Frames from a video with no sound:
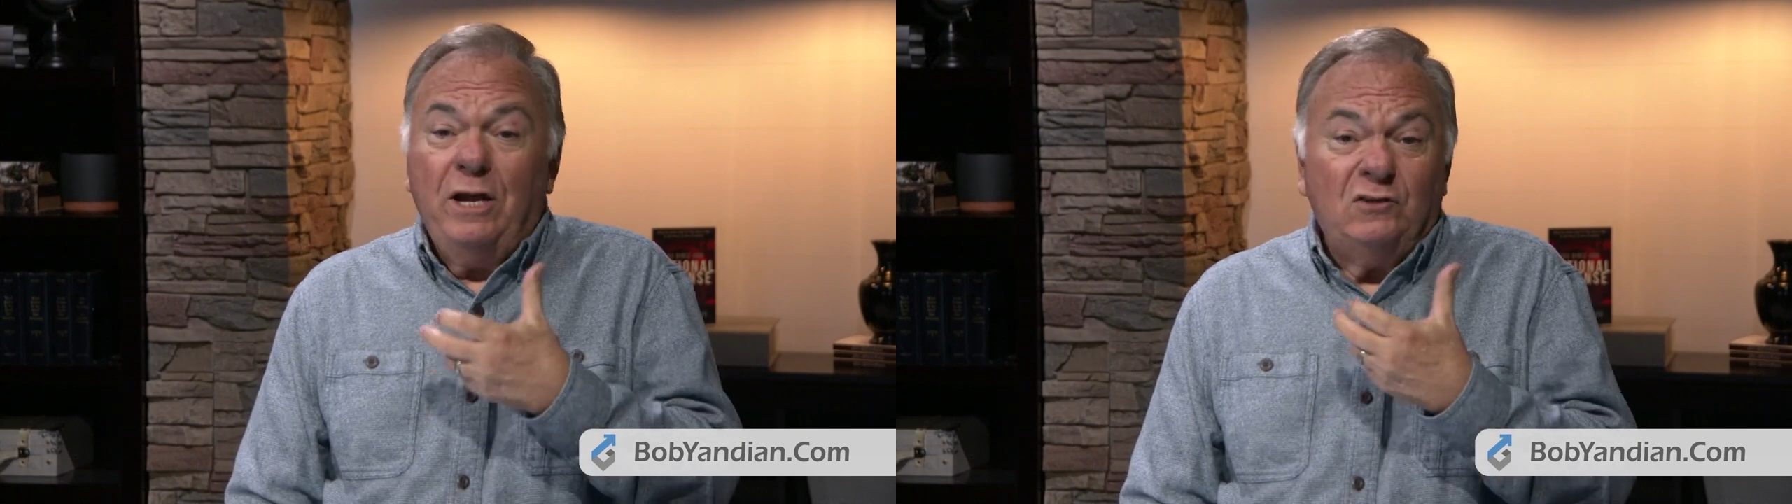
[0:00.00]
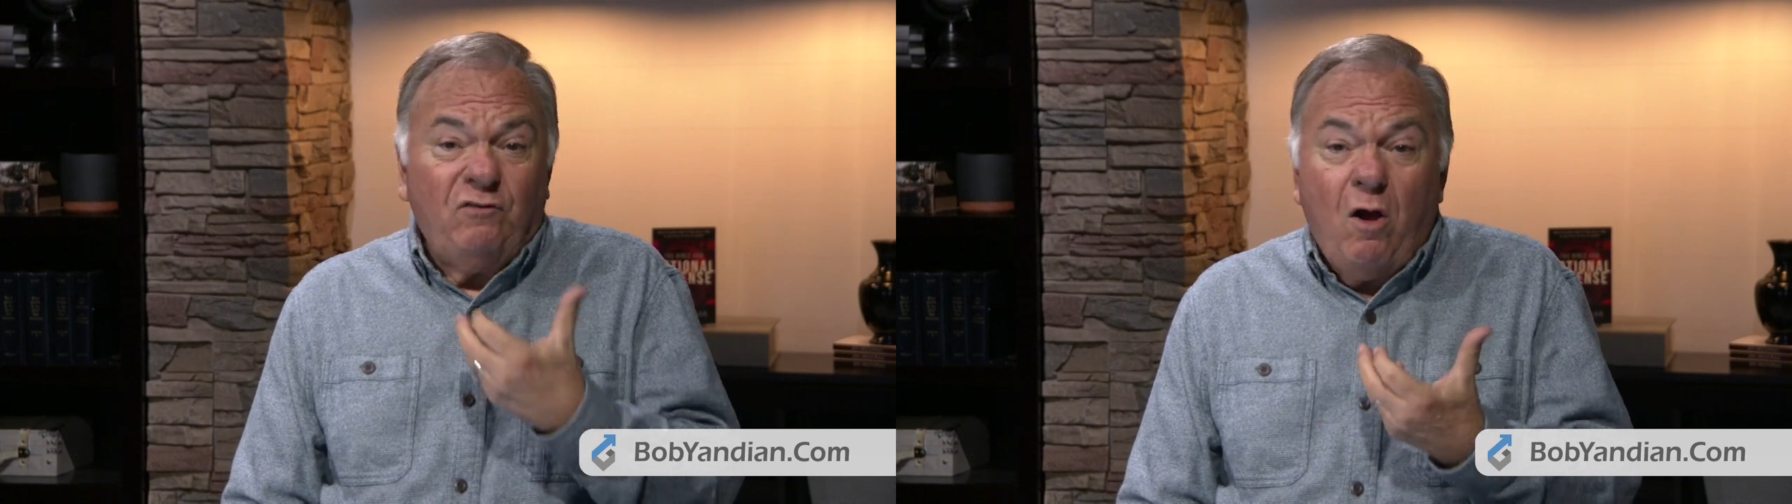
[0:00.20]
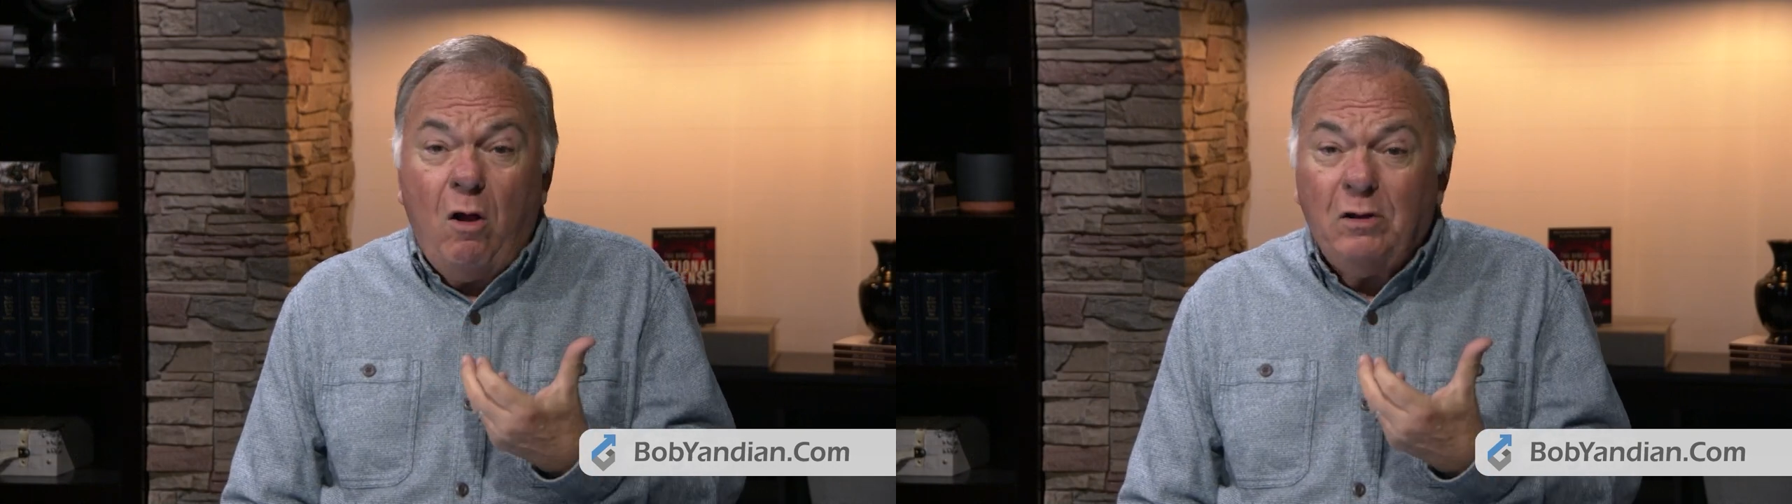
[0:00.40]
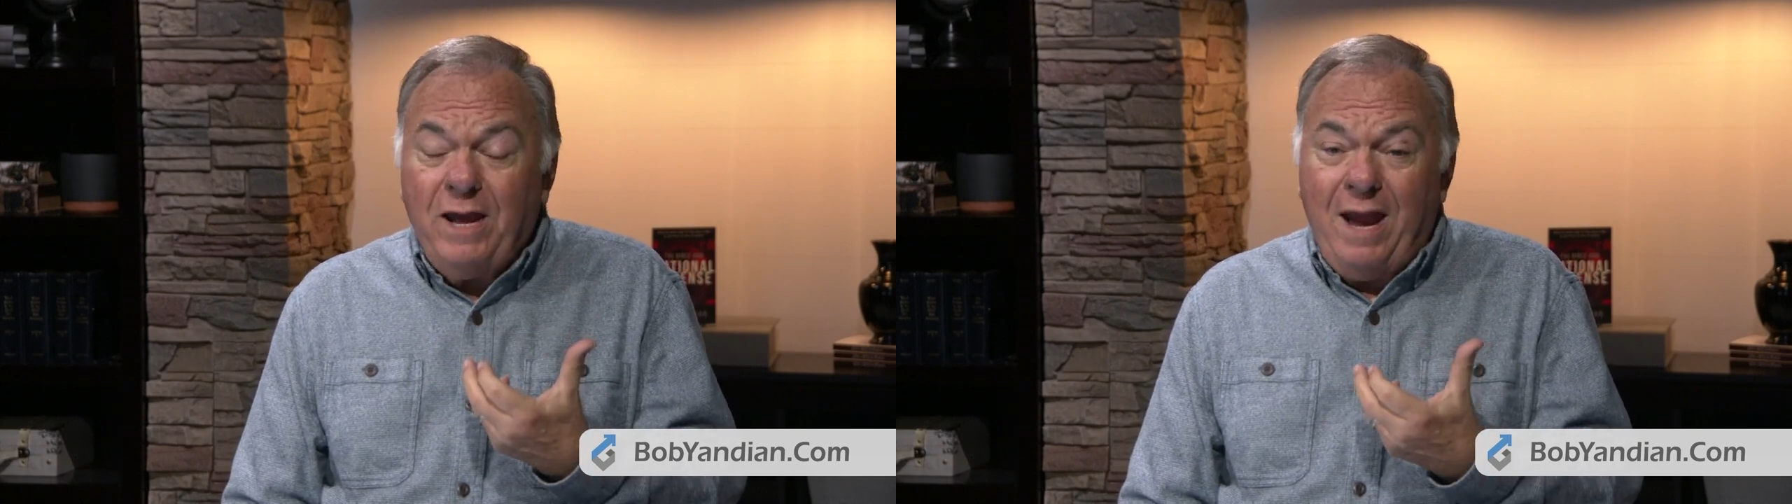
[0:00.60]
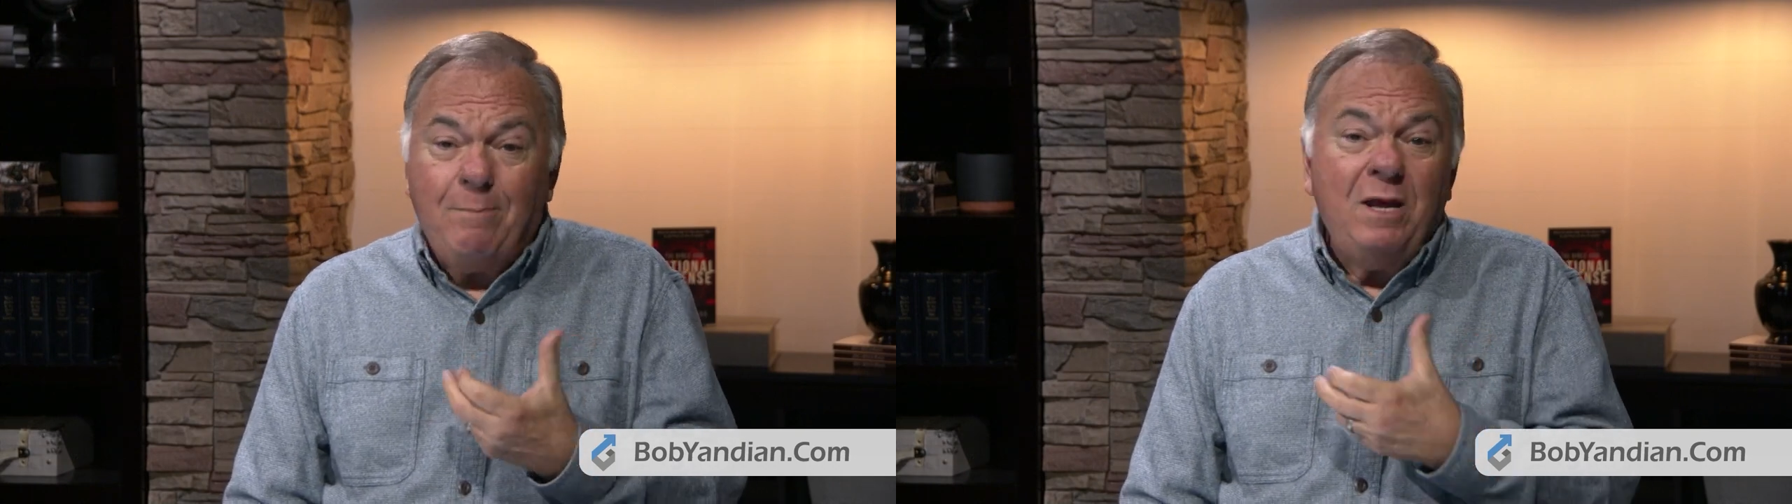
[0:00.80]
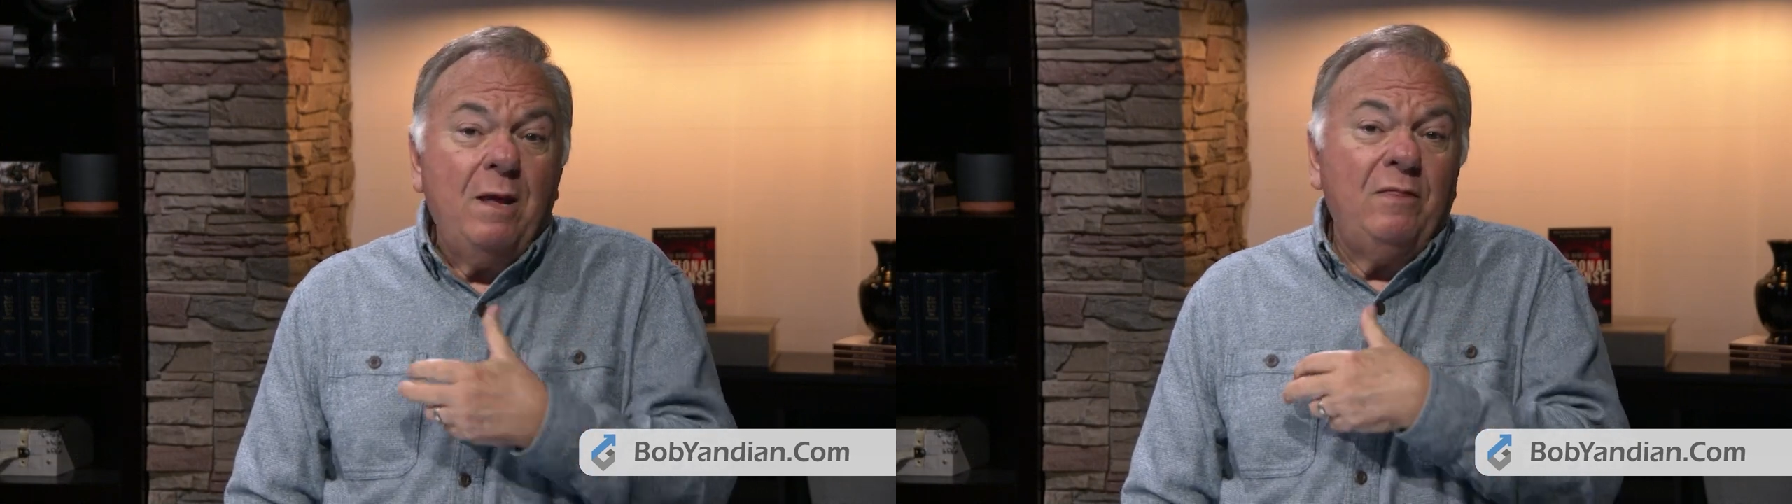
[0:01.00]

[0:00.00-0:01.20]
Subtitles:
his fall came,